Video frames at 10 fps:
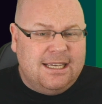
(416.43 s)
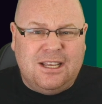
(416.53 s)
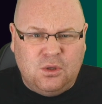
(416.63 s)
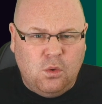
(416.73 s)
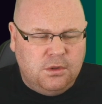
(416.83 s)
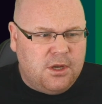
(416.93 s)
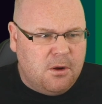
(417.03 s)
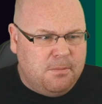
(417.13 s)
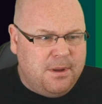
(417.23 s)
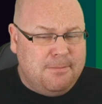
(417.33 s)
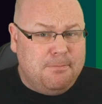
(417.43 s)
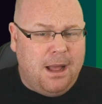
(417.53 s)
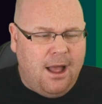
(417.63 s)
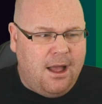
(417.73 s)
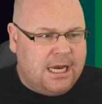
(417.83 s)
has also been
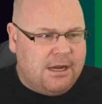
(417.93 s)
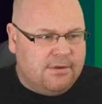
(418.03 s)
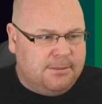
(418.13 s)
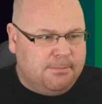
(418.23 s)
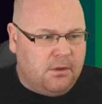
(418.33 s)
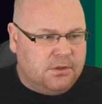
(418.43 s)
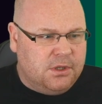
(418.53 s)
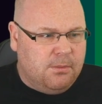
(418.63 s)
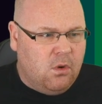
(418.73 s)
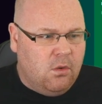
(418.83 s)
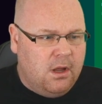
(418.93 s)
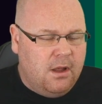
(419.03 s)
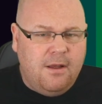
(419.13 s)
partly responsible